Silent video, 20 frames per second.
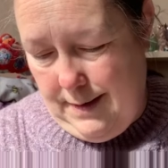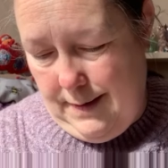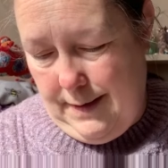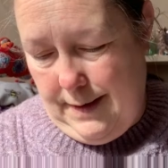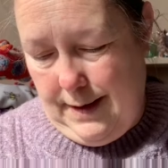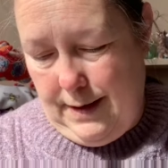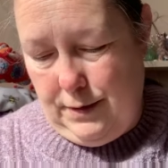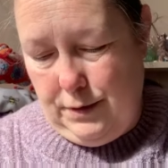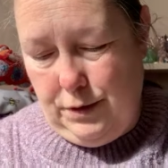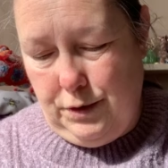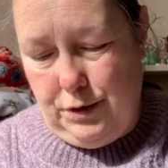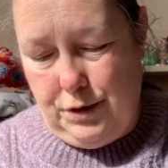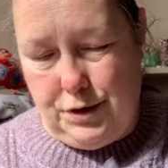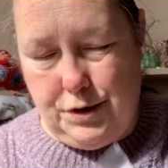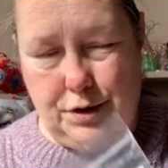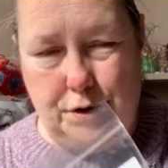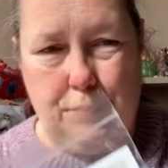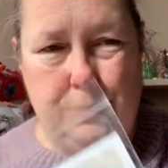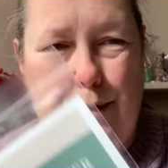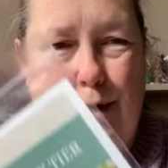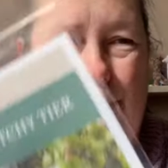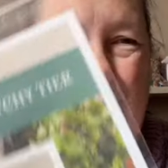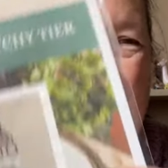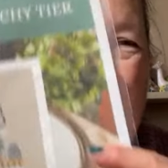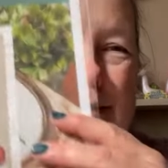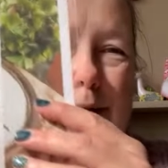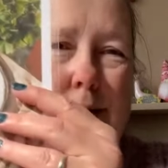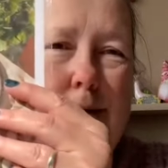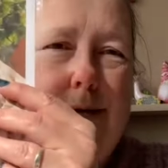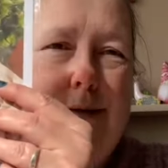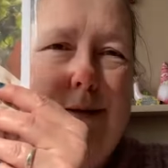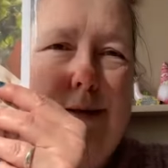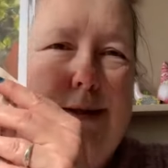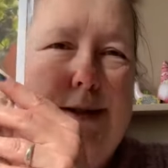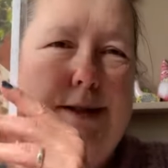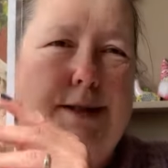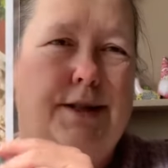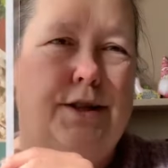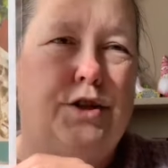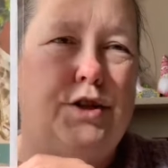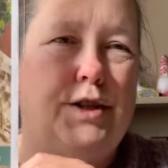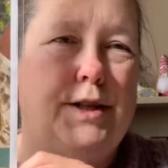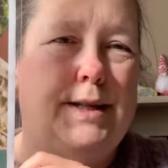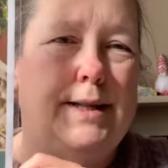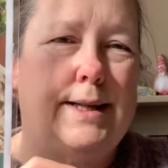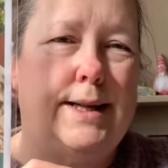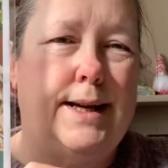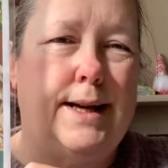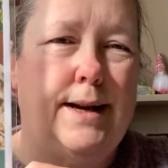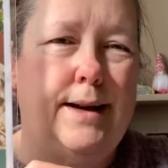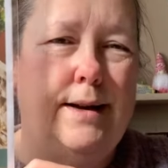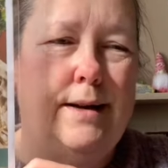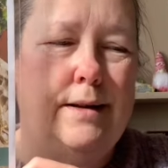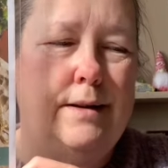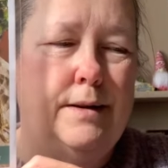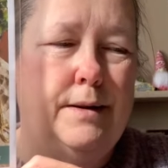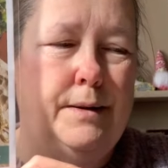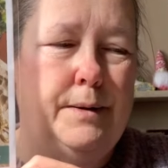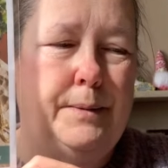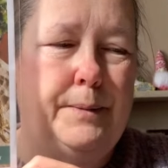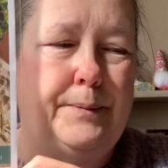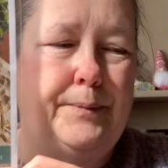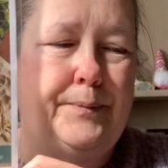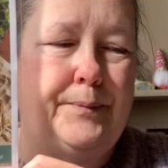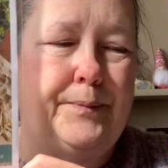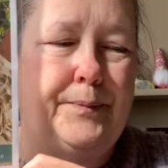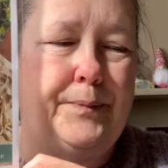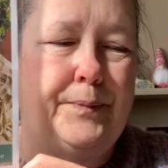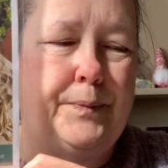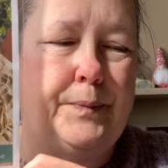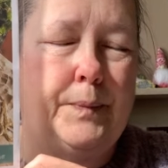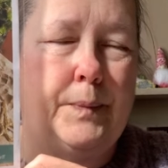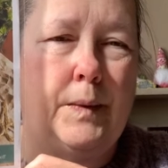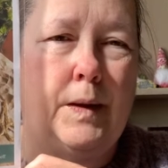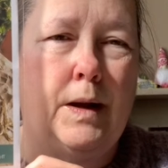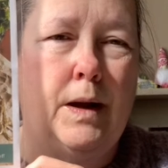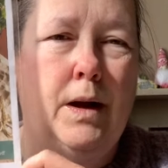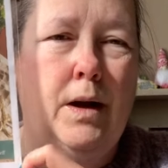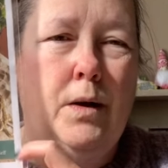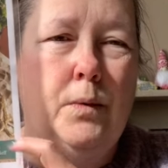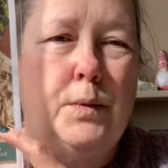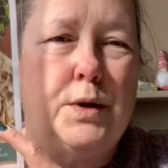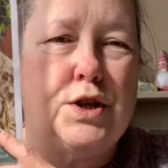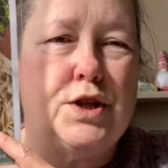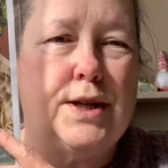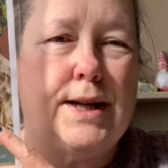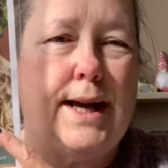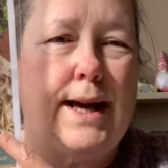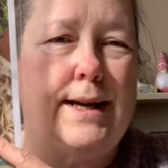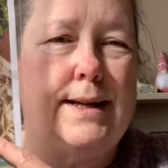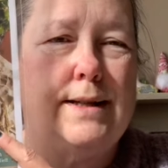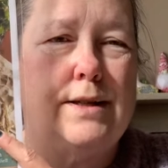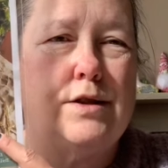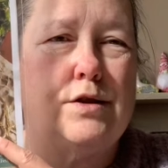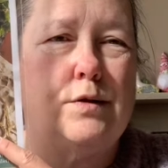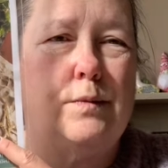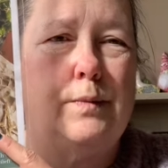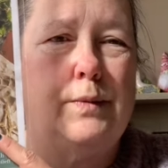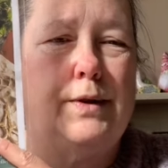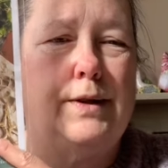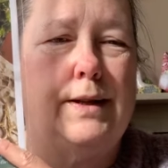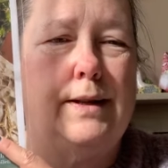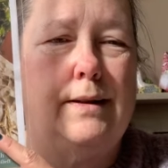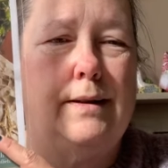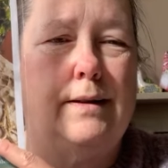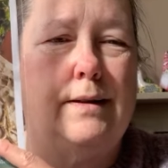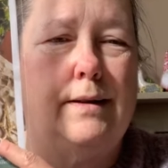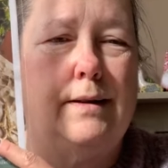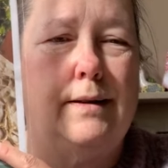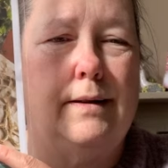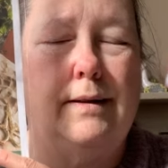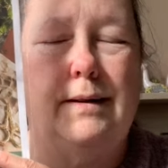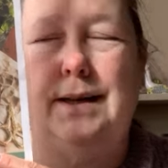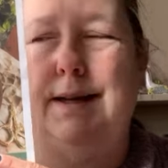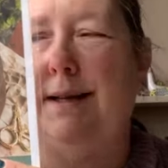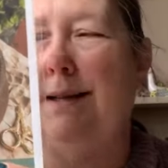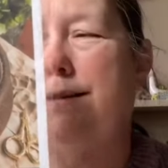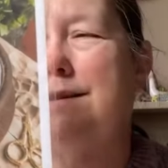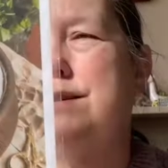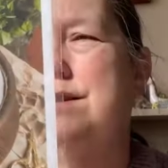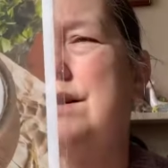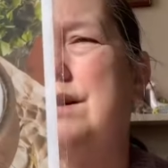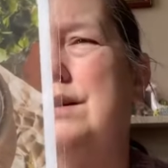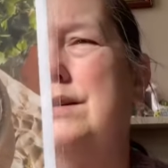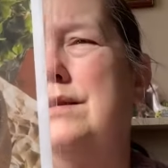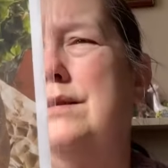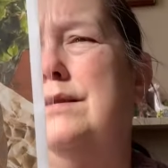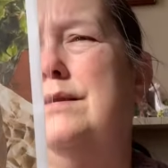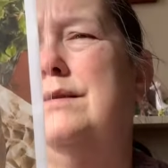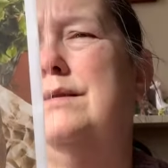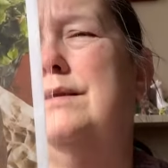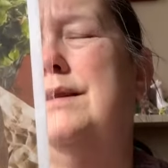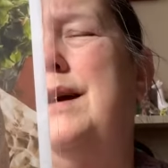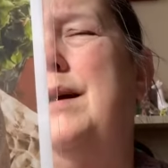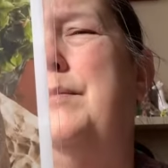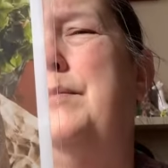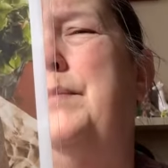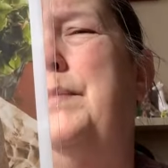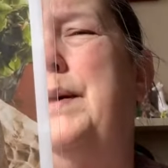I also got Stitchy Tear, which again is something that, it's not that